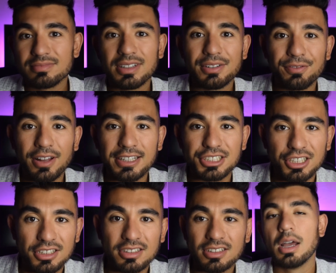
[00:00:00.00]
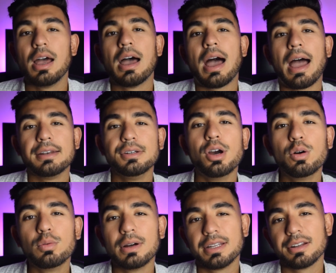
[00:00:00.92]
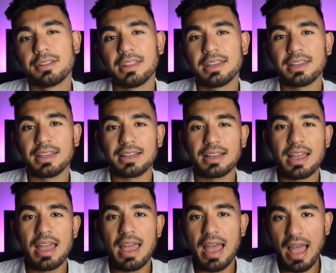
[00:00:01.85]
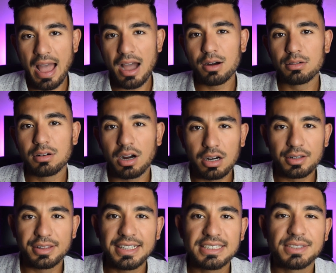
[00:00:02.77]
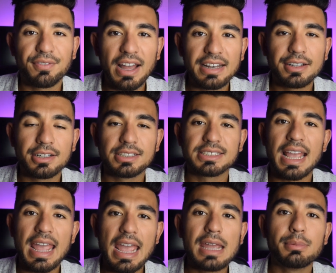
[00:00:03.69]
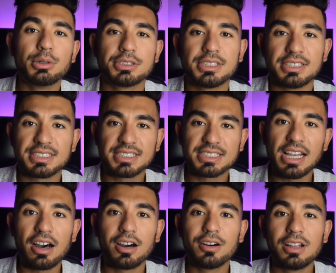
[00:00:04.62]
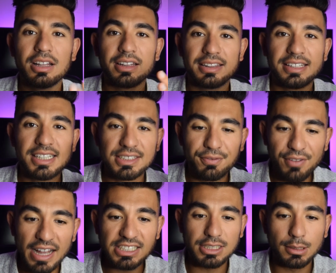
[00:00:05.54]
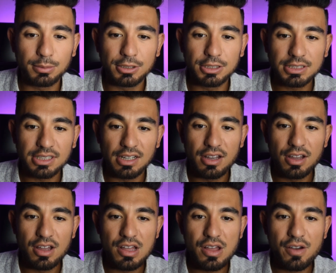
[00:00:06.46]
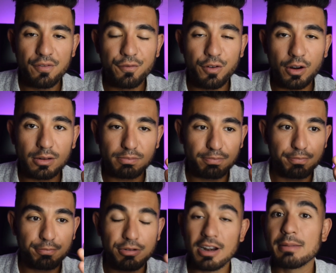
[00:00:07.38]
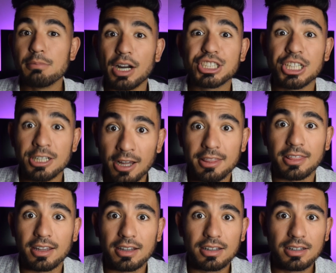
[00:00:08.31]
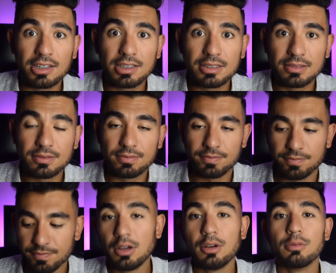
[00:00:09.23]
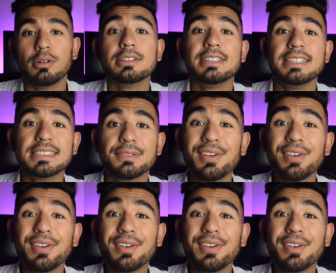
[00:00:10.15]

inflation. I know what you're thinking. How are these vendors able to sell these vegetables for pretty much nothing? Well, these